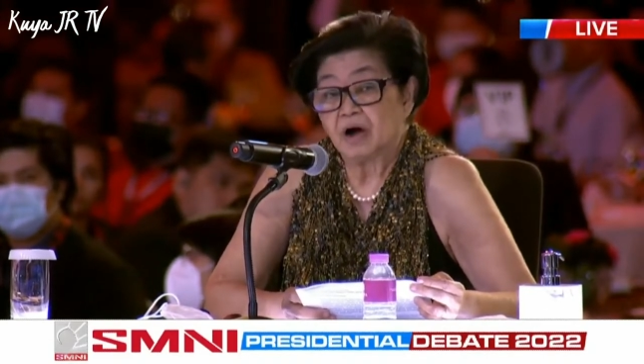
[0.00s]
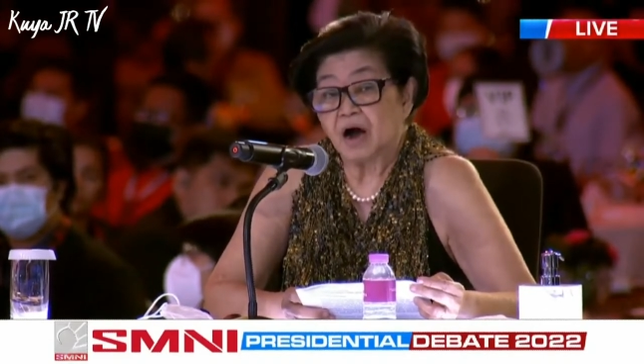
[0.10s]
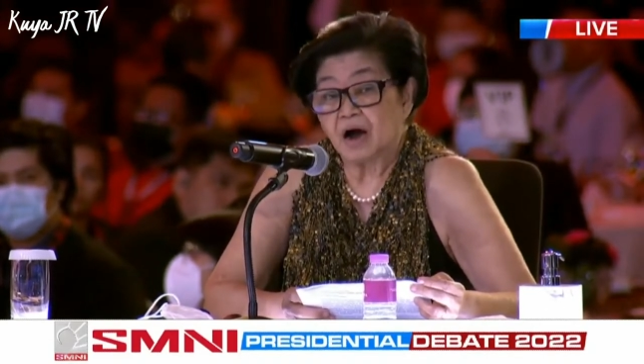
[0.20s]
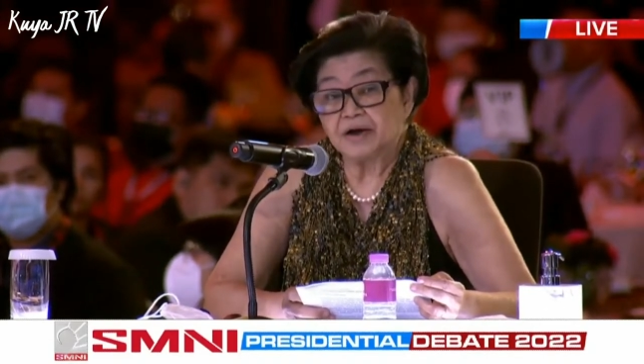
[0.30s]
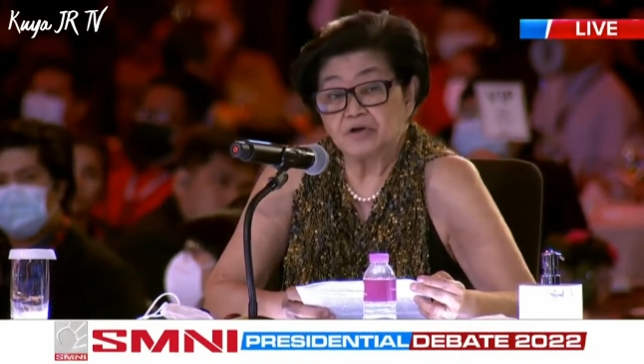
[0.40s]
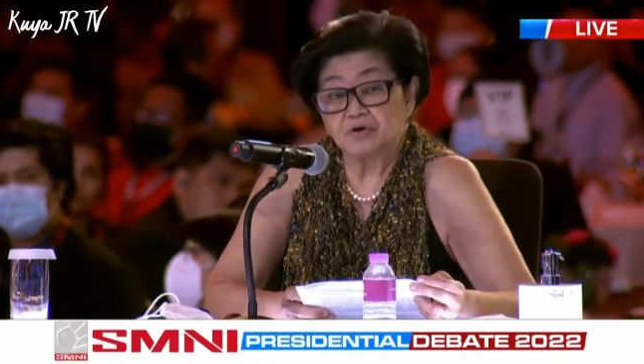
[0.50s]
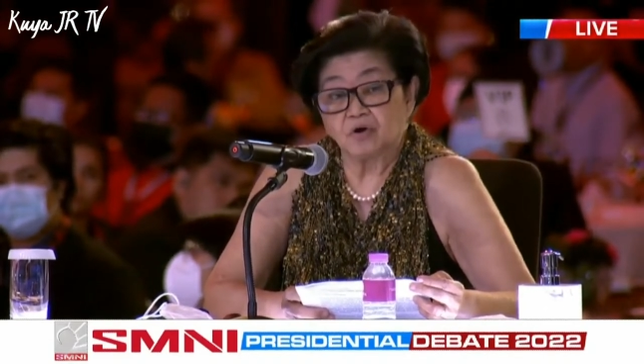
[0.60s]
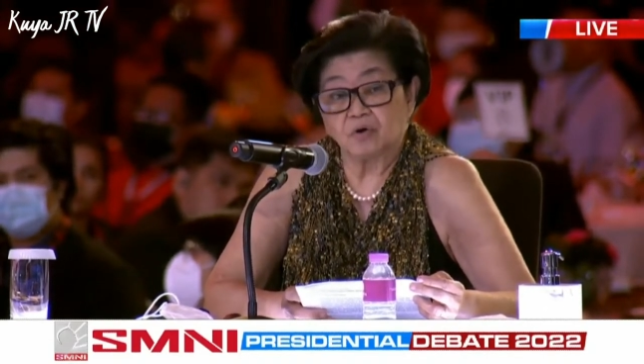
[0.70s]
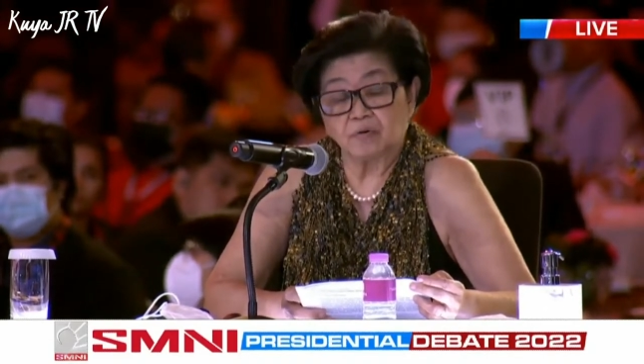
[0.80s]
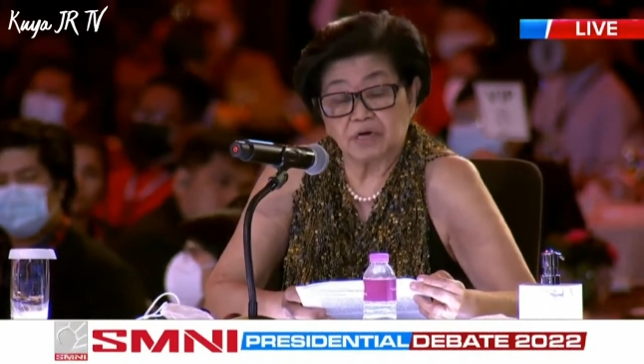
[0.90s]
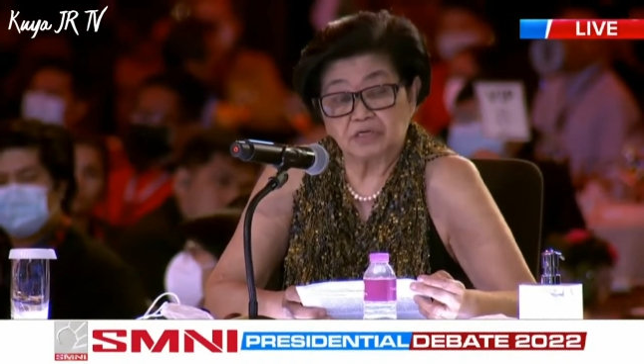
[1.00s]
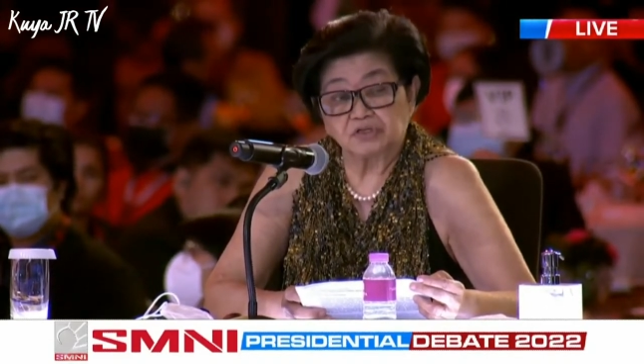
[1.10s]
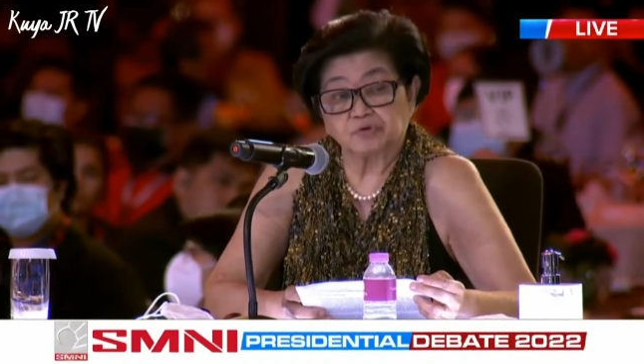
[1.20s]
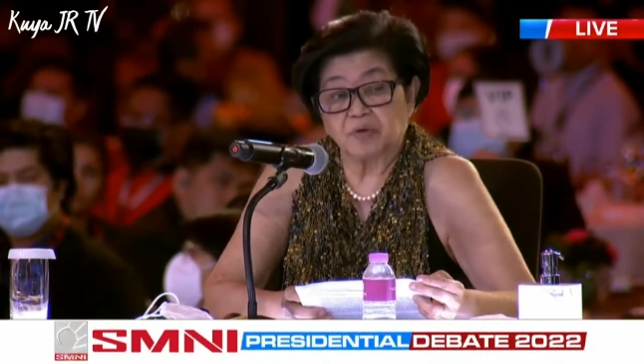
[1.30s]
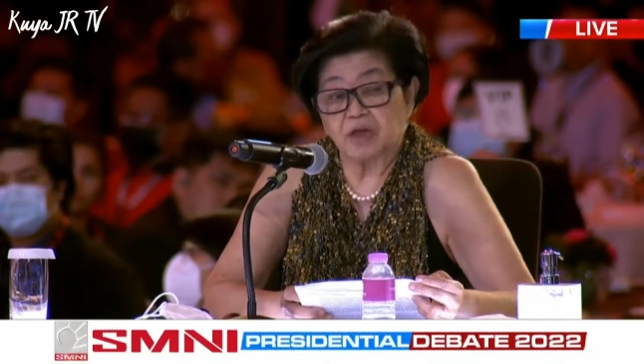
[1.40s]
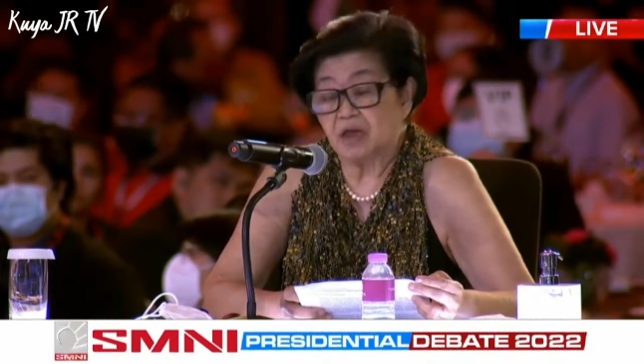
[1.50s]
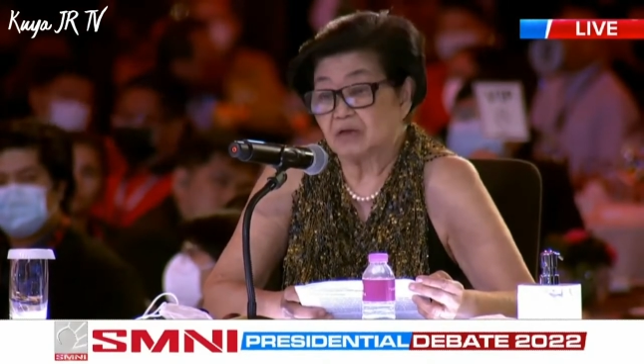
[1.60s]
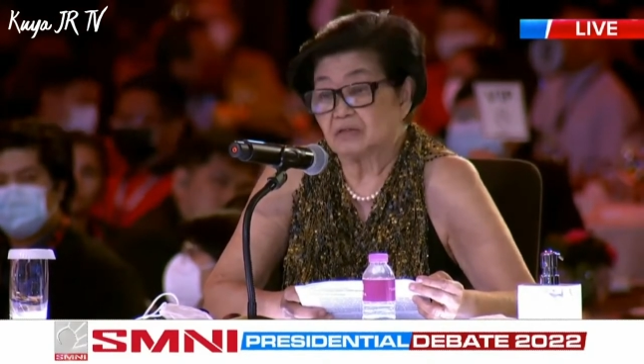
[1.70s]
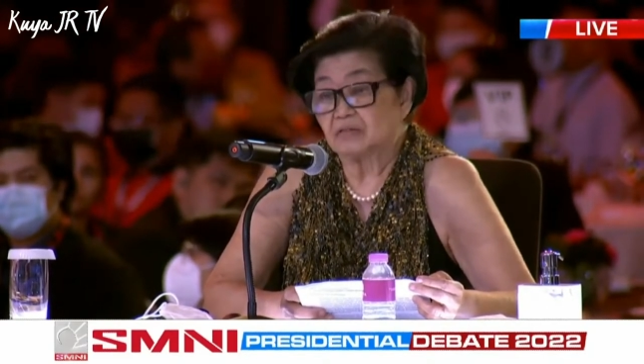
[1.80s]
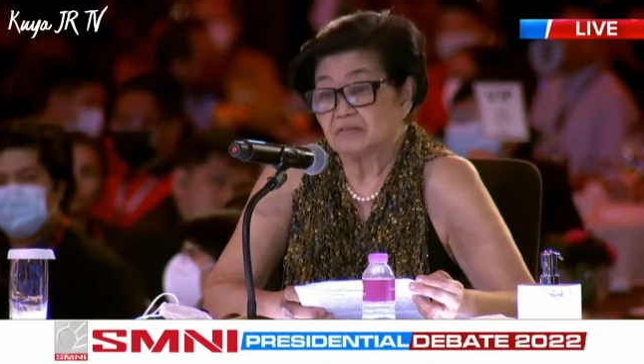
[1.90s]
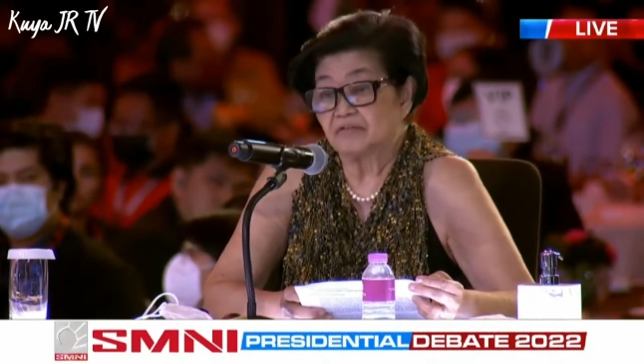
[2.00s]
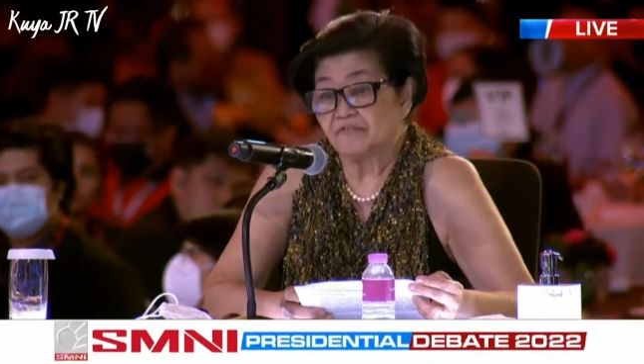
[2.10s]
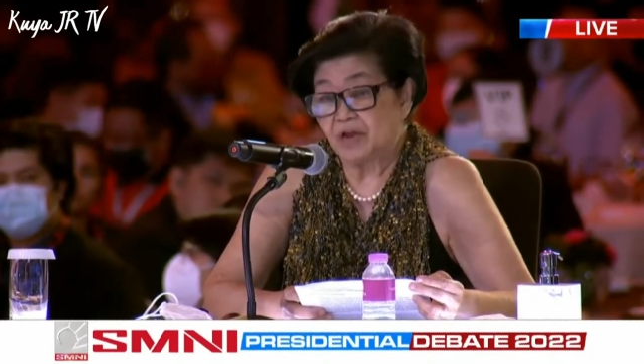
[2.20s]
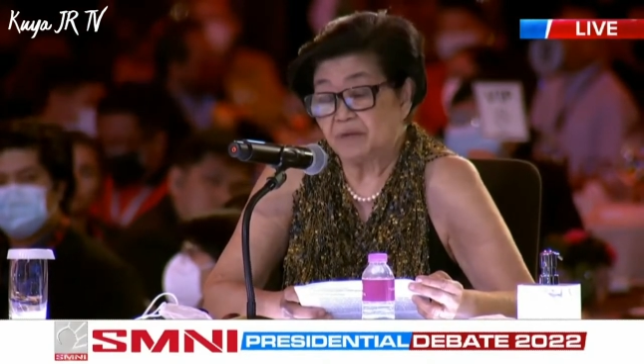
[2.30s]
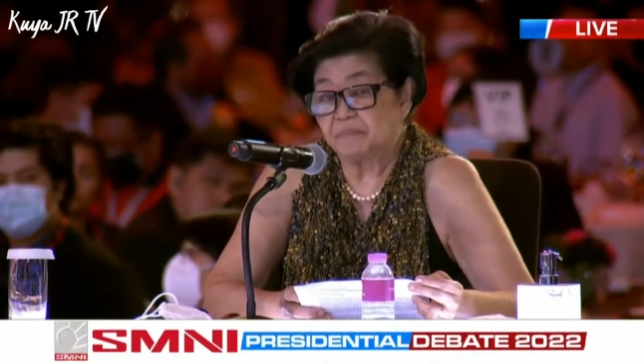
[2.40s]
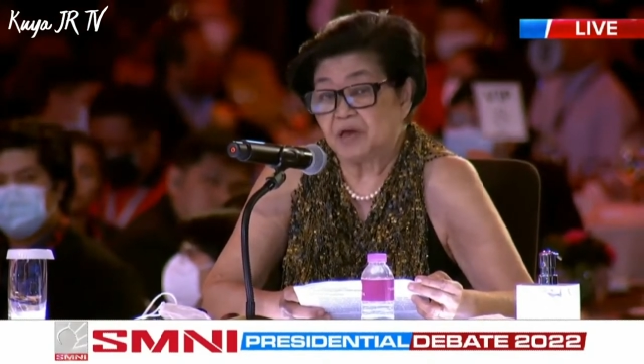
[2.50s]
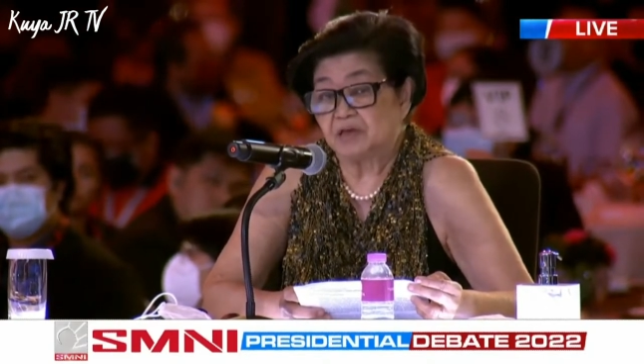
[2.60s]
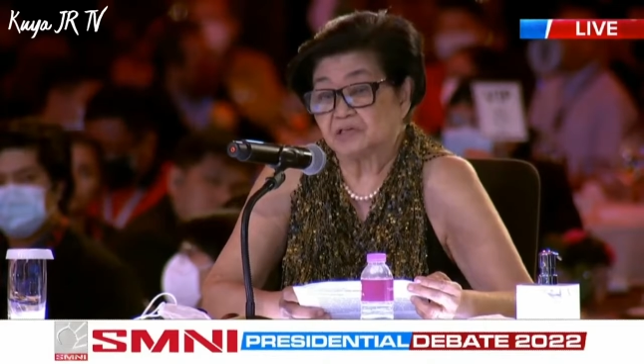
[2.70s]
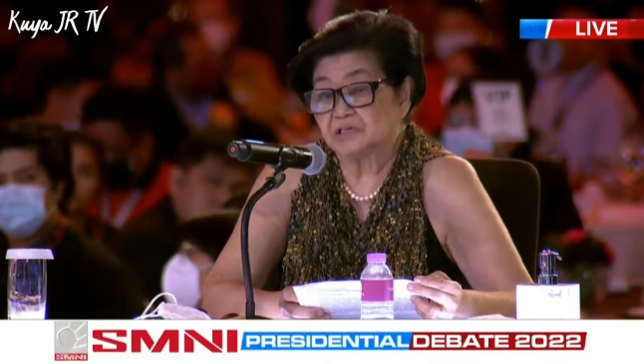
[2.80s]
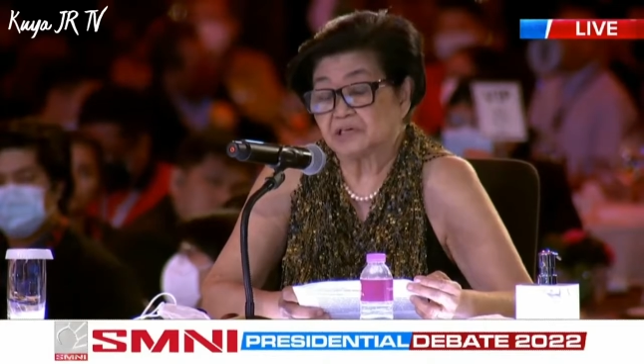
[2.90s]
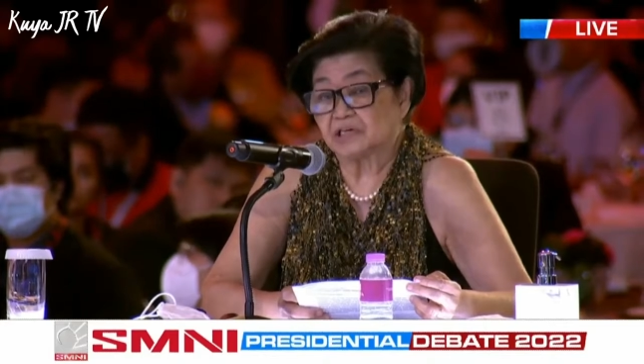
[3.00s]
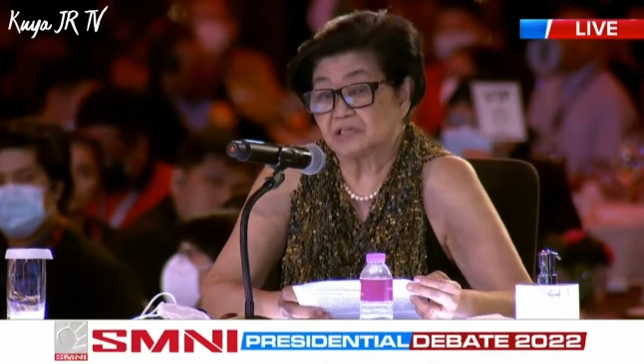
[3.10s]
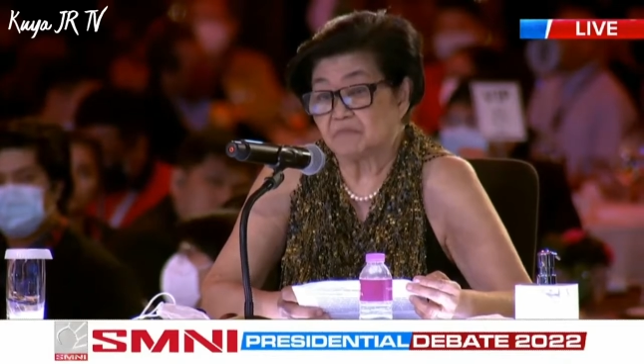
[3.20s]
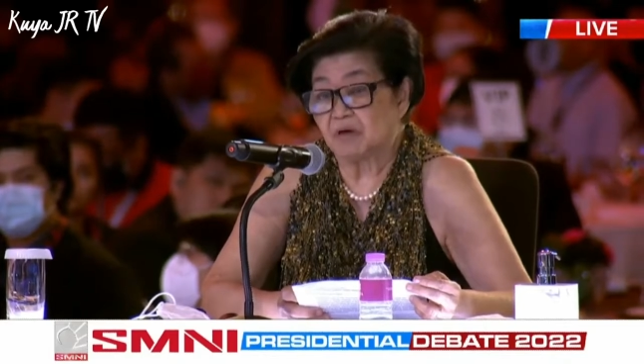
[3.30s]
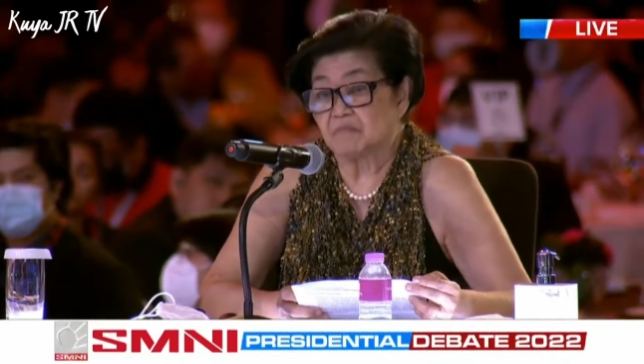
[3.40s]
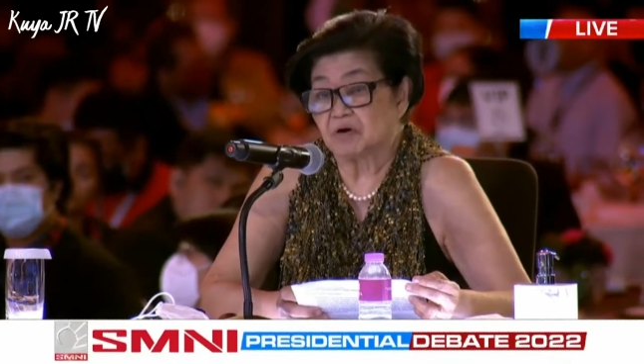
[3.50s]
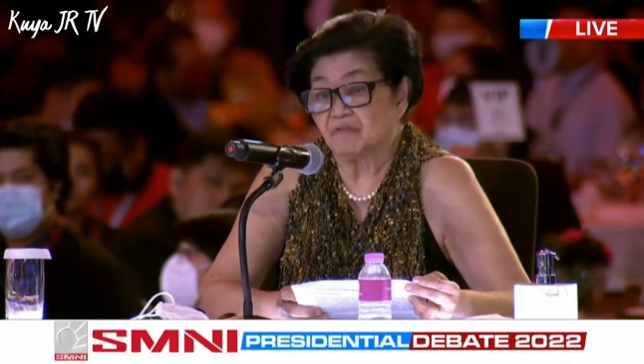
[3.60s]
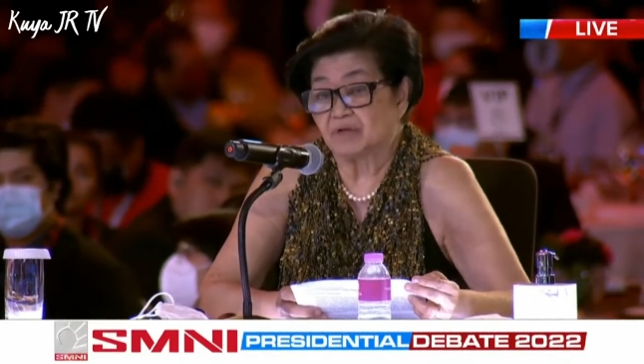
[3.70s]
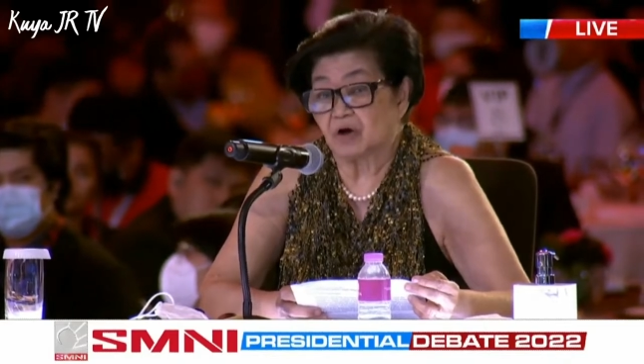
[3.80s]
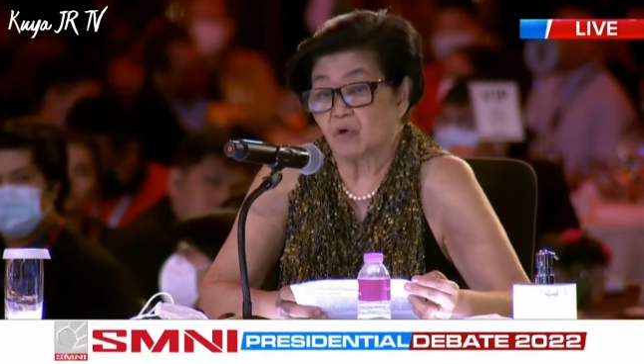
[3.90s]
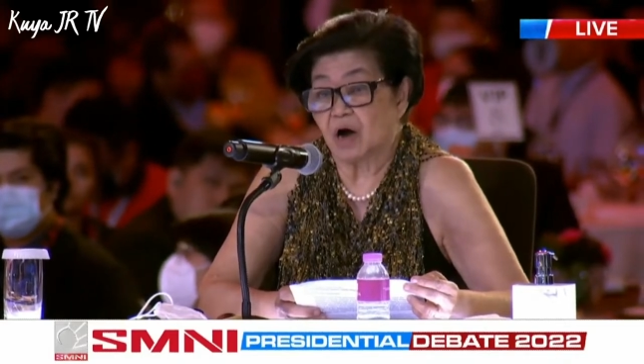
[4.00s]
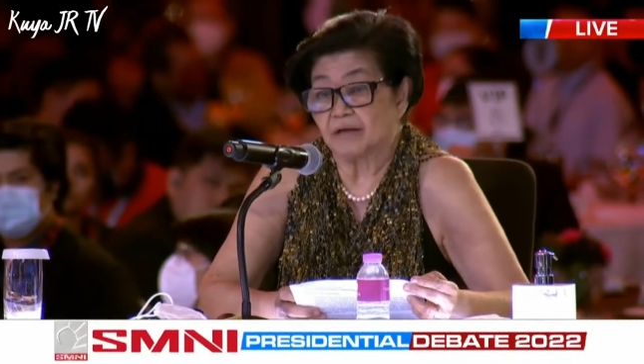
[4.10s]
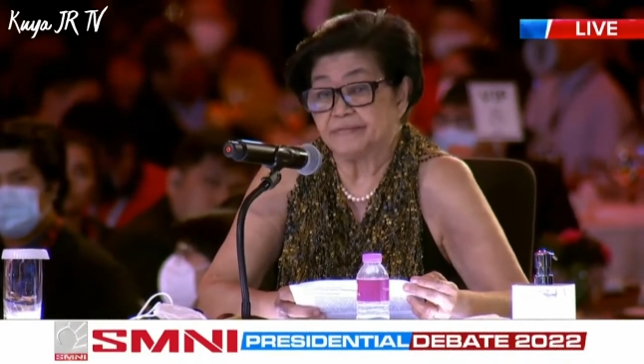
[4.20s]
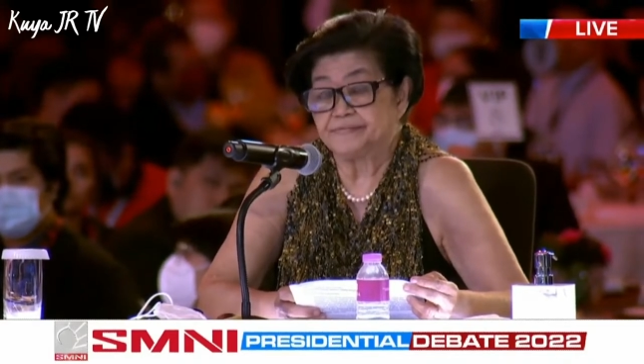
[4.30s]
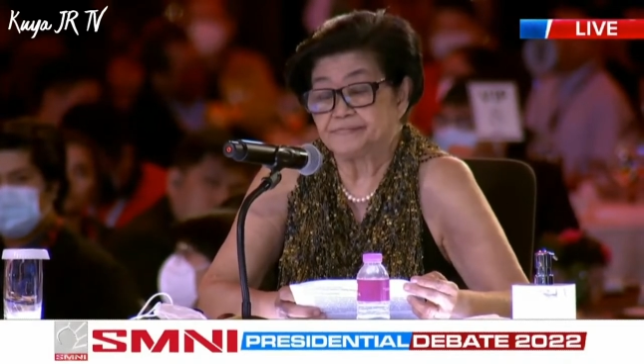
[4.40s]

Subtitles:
are you going to make the Philippines as a member of the Quad?